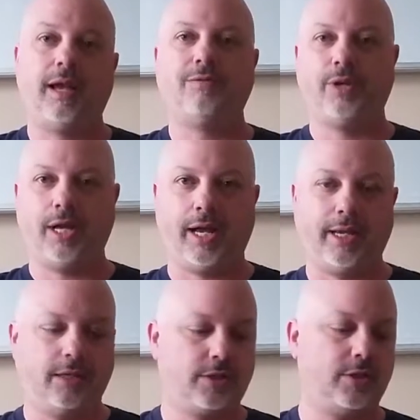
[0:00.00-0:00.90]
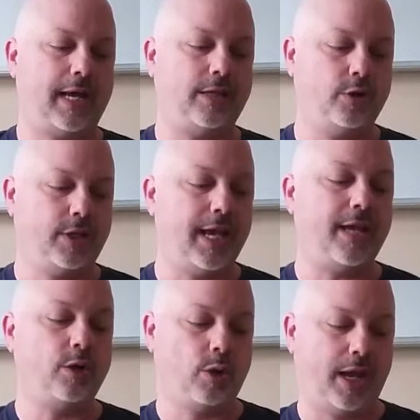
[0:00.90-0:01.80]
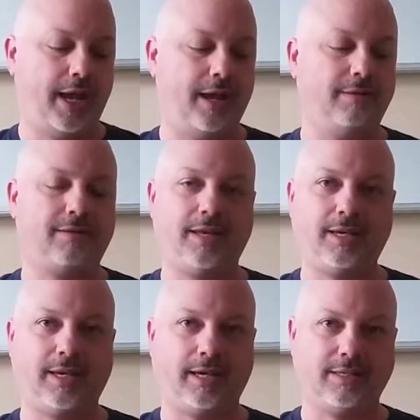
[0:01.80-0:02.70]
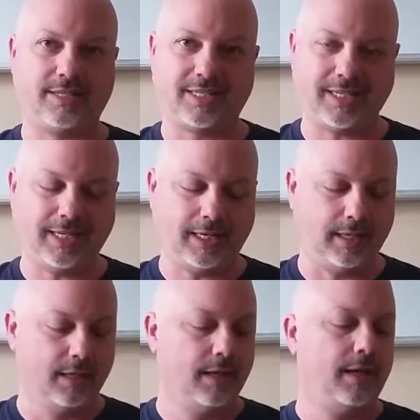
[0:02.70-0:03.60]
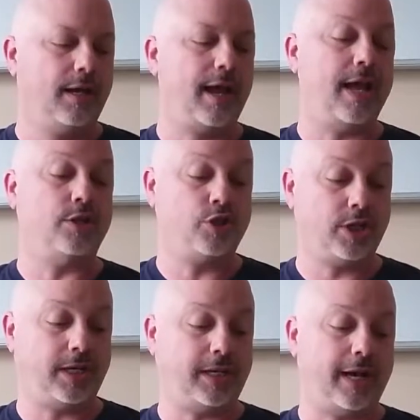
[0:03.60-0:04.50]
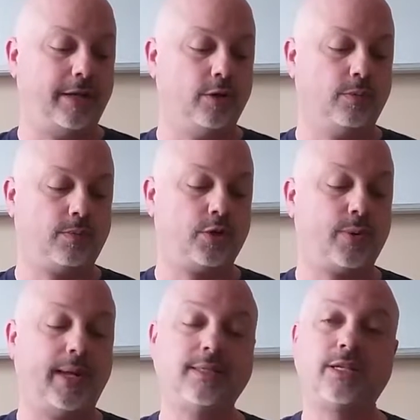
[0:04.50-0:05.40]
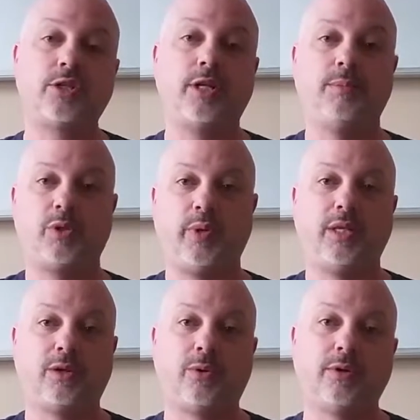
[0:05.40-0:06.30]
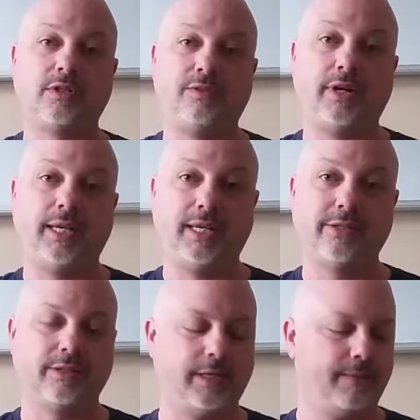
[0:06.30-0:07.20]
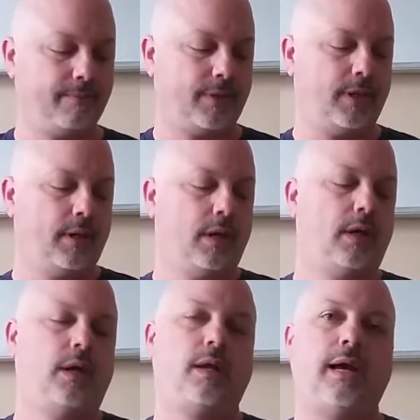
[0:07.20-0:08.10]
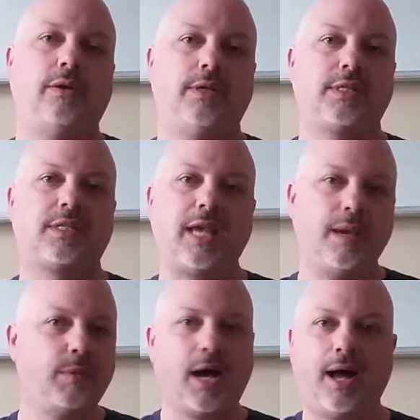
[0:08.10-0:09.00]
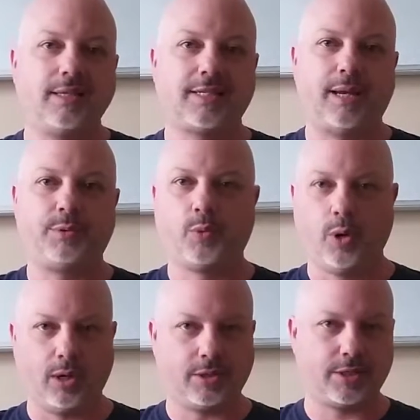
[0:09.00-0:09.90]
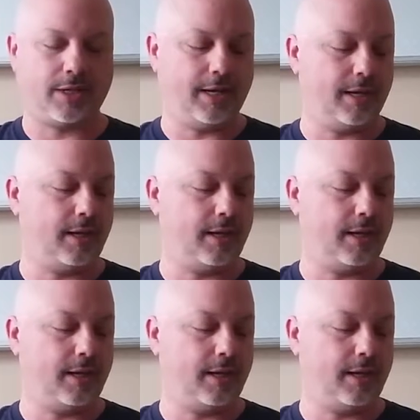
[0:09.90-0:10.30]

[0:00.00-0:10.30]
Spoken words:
every night, so that you get your hand thinking C and G, and you're transitioning between the chords very easily. Now, this same concept works